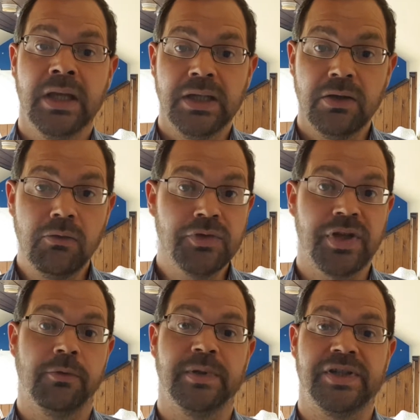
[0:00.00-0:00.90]
You'll
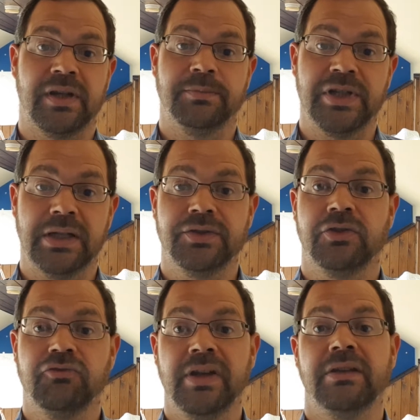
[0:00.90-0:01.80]
also be subject to
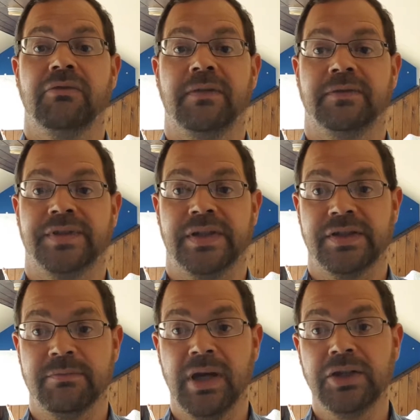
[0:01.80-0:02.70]
credit referencing
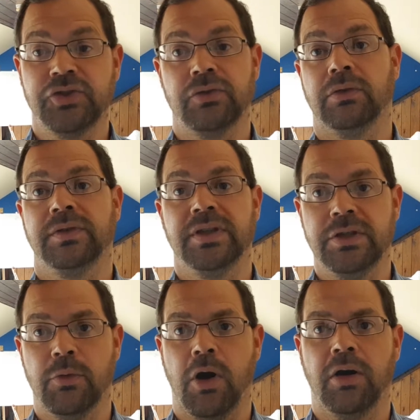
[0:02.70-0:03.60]
to make sure that
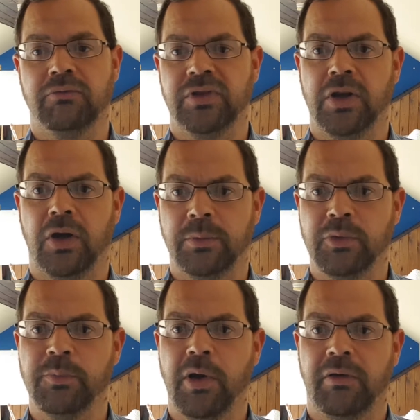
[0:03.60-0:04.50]
you are a
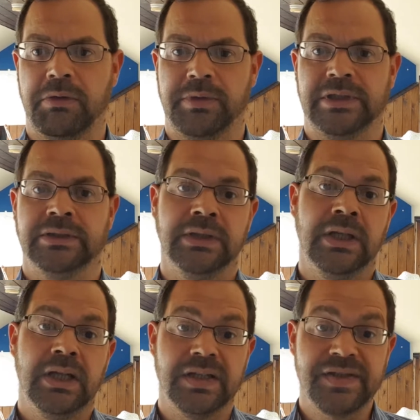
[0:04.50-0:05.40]
reliable borrower,
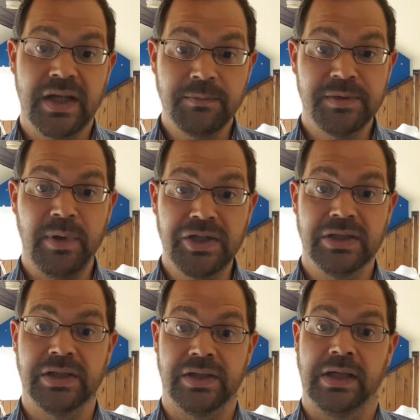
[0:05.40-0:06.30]
and some
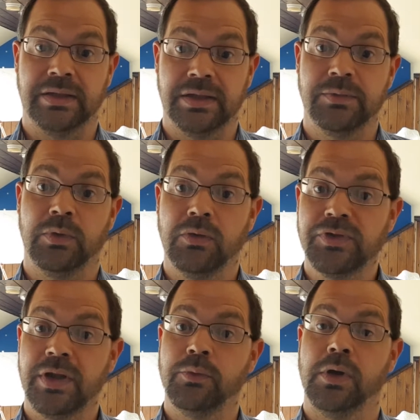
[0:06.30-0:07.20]
specialist lenders will
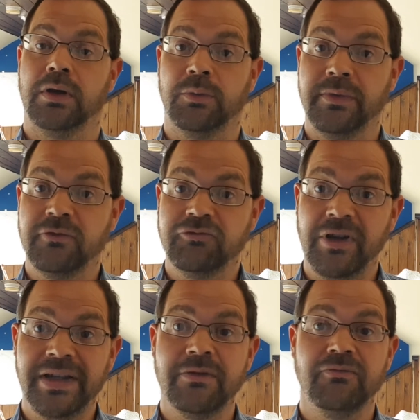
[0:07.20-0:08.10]
also work with credit